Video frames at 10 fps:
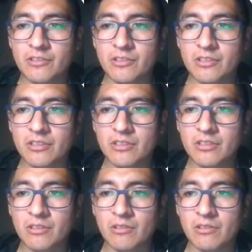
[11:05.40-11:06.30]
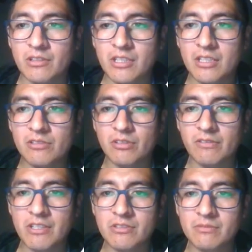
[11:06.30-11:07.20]
or on linear
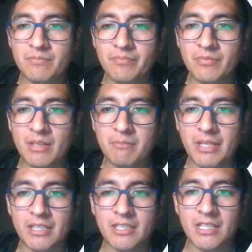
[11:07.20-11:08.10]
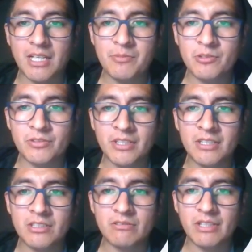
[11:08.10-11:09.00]
regression by capturing
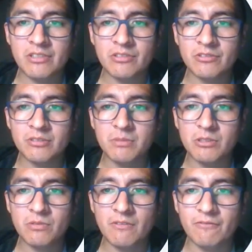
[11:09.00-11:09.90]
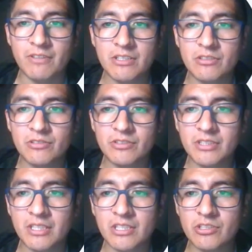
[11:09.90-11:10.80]
interactions between features
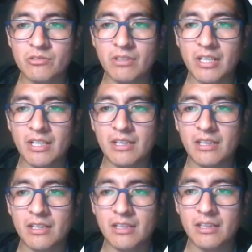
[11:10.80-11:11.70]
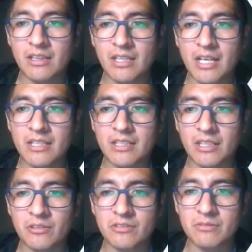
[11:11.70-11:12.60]
that a straight line
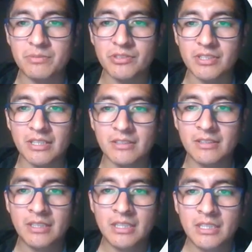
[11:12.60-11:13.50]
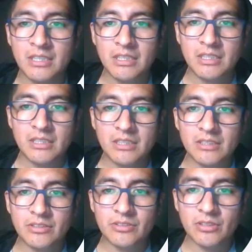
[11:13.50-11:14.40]
cannot represent.
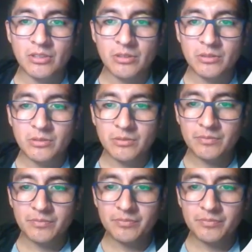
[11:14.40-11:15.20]
So